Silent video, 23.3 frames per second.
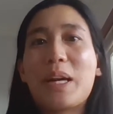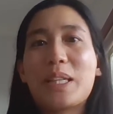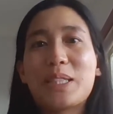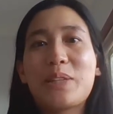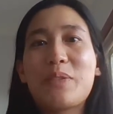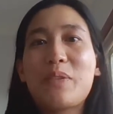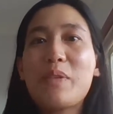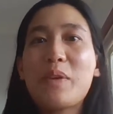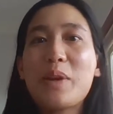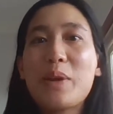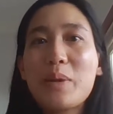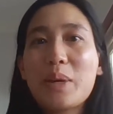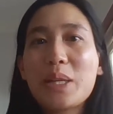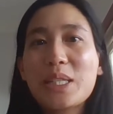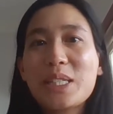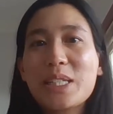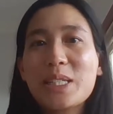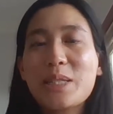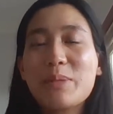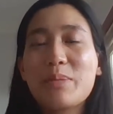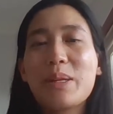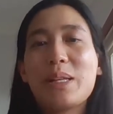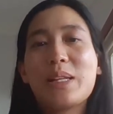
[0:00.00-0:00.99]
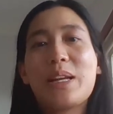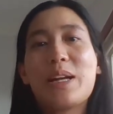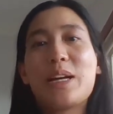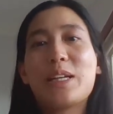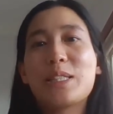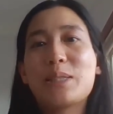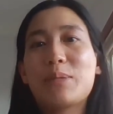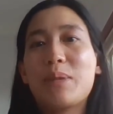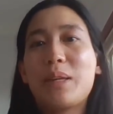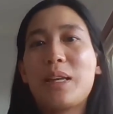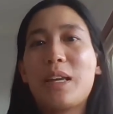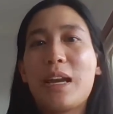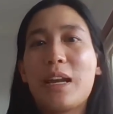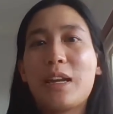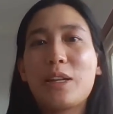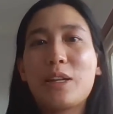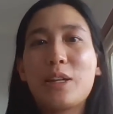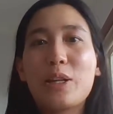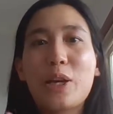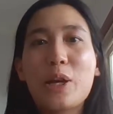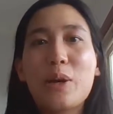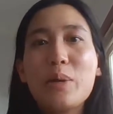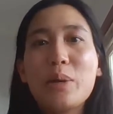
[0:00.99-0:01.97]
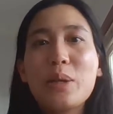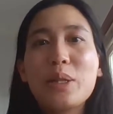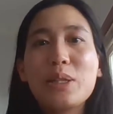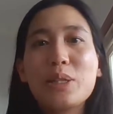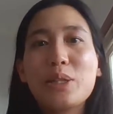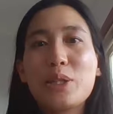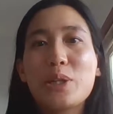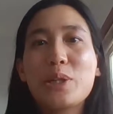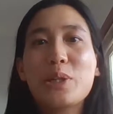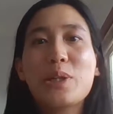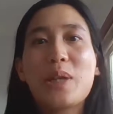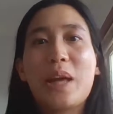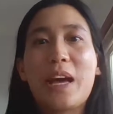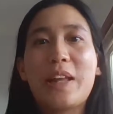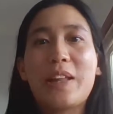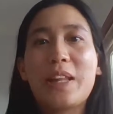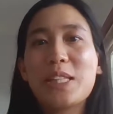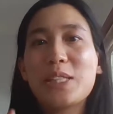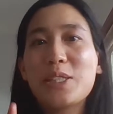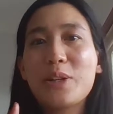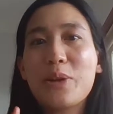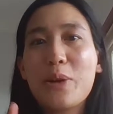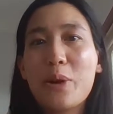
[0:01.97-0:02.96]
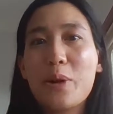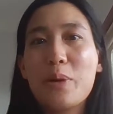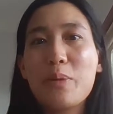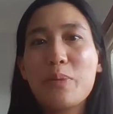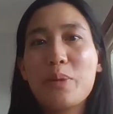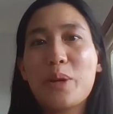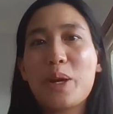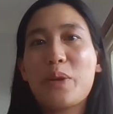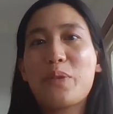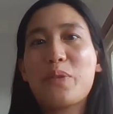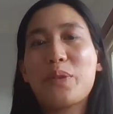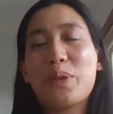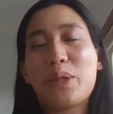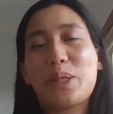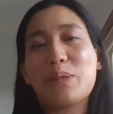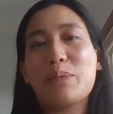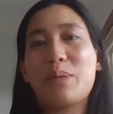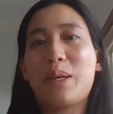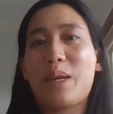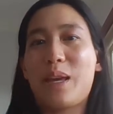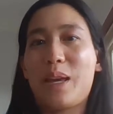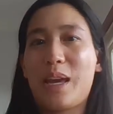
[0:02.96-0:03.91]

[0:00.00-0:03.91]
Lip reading: If you have any questions, please ask me, and go and do that. That's your homework for this week.